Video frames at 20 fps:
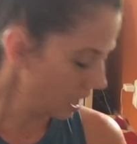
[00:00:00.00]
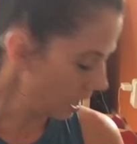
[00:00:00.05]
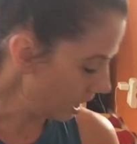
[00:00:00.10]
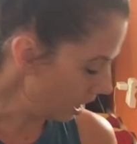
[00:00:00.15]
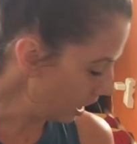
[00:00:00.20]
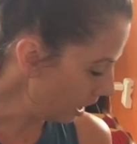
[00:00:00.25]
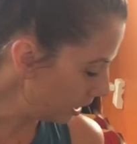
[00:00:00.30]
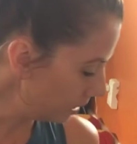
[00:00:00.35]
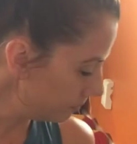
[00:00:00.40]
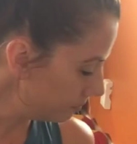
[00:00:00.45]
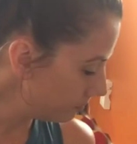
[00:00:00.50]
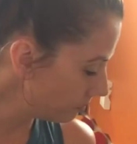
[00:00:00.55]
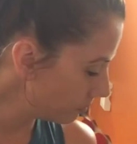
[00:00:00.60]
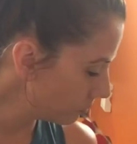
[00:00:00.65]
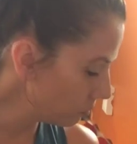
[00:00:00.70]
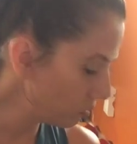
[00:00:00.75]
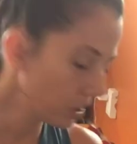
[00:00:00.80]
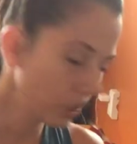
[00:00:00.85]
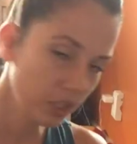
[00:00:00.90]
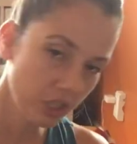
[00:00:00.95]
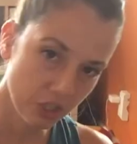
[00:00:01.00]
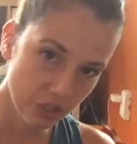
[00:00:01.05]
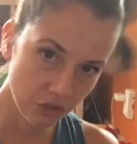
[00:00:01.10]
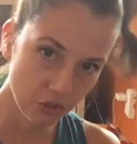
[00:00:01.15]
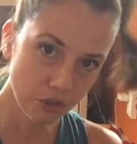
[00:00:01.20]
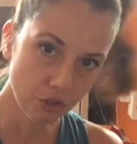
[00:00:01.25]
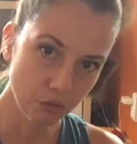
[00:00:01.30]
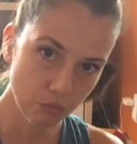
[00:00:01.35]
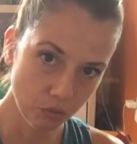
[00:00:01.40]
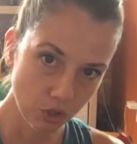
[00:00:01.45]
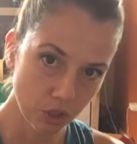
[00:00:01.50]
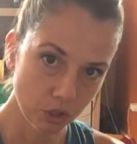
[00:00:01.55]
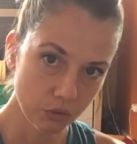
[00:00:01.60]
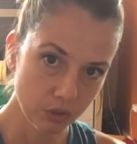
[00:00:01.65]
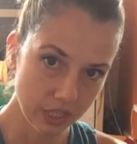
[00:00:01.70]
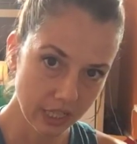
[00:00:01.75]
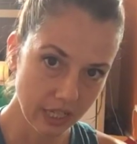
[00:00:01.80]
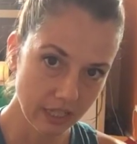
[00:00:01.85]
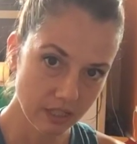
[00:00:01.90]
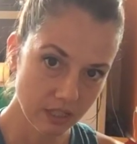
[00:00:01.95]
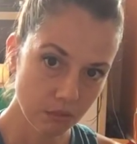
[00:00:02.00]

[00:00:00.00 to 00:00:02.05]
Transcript: We're going to do some work with that,